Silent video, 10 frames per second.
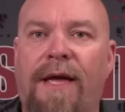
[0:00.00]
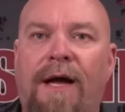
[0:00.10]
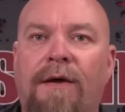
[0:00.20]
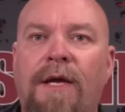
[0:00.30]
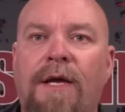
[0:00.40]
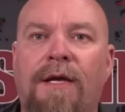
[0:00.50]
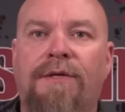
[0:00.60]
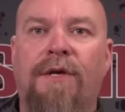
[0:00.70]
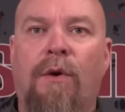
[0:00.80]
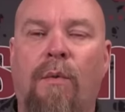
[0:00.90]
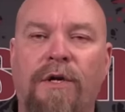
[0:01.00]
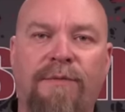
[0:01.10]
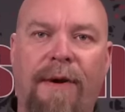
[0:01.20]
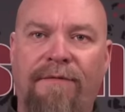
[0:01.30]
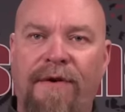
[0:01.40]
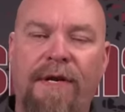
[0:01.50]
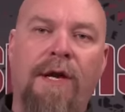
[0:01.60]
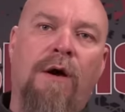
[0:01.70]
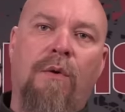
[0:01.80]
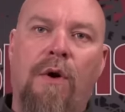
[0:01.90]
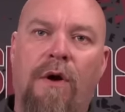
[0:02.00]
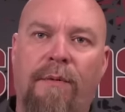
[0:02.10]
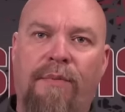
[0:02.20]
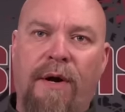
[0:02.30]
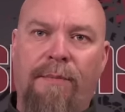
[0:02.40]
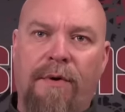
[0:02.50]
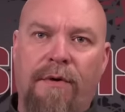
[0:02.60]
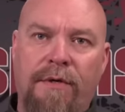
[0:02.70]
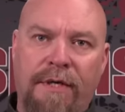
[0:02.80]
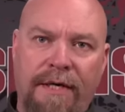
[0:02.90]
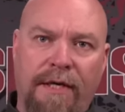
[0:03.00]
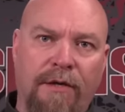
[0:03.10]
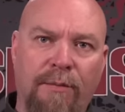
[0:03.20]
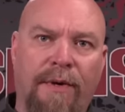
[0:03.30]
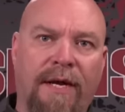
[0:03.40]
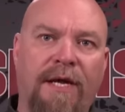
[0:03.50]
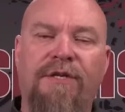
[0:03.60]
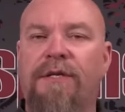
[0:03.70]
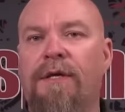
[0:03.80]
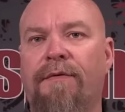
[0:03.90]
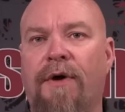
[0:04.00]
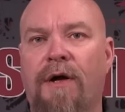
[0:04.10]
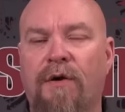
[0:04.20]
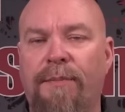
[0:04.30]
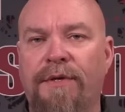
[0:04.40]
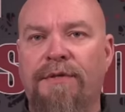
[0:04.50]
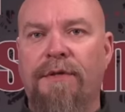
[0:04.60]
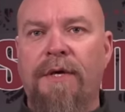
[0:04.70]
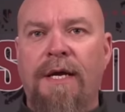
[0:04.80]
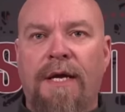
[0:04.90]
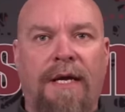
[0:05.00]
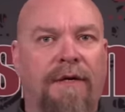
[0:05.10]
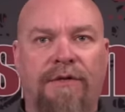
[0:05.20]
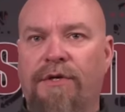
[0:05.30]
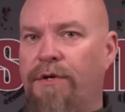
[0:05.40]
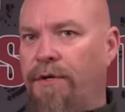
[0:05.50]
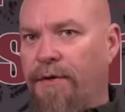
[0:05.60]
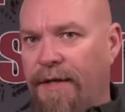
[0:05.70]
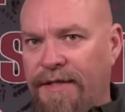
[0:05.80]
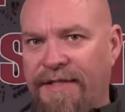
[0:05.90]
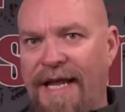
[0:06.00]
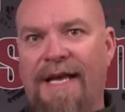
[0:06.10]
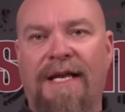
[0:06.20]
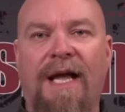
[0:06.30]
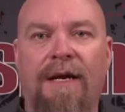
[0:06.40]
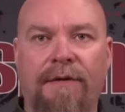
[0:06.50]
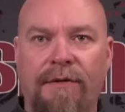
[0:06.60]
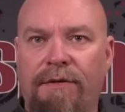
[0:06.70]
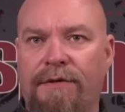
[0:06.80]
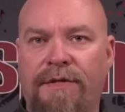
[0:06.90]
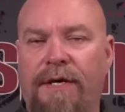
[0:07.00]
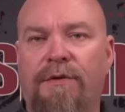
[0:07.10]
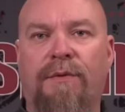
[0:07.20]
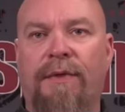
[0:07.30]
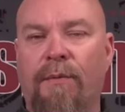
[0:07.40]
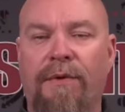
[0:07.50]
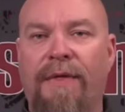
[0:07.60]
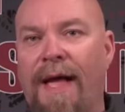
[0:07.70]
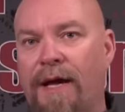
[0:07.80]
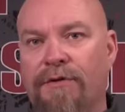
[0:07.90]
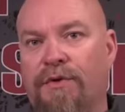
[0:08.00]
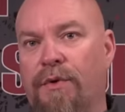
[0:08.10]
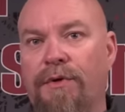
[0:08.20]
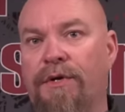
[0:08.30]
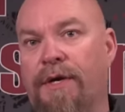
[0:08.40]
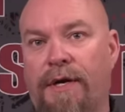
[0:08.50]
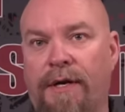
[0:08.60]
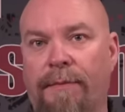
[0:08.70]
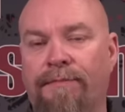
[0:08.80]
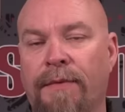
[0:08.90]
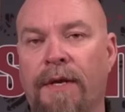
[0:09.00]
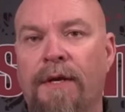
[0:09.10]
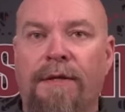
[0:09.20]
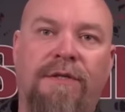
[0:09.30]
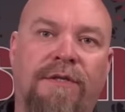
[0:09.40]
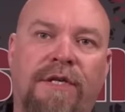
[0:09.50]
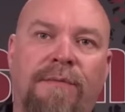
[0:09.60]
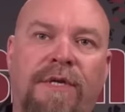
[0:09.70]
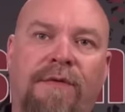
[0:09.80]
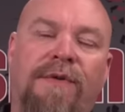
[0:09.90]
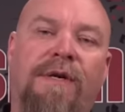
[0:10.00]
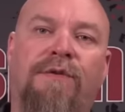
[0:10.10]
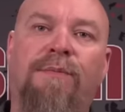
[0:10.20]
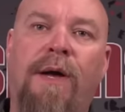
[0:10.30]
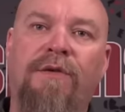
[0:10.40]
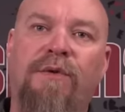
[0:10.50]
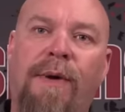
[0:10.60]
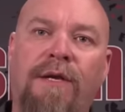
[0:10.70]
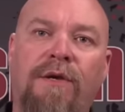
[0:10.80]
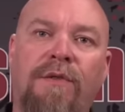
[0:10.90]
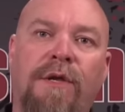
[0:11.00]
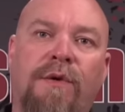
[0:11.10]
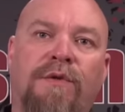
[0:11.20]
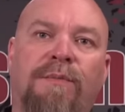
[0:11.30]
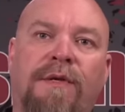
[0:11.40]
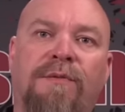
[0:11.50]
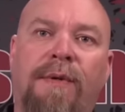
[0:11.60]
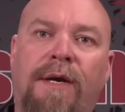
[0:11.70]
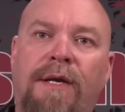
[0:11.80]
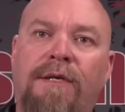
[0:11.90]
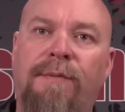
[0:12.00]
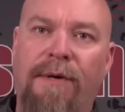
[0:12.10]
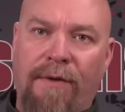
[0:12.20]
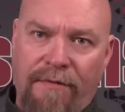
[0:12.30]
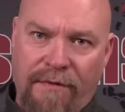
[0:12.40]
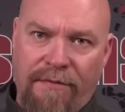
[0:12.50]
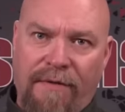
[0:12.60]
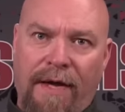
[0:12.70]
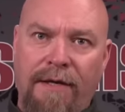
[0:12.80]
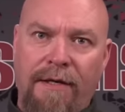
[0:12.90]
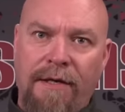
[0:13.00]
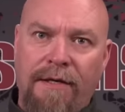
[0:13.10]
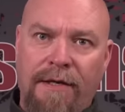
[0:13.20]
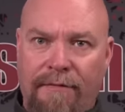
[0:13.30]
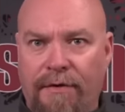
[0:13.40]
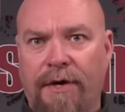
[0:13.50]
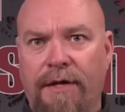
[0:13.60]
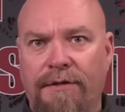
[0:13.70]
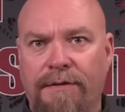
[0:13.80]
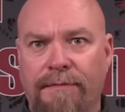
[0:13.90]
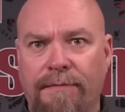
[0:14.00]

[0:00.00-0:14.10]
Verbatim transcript: out. So watch my video on proper cleaning and lubrication of an auto pistol, and it'll show you exactly how to do these things with, without screwing your gun up. This is James Yeager Protector Response reminding you that your responsibility to be ready for the fight never ends.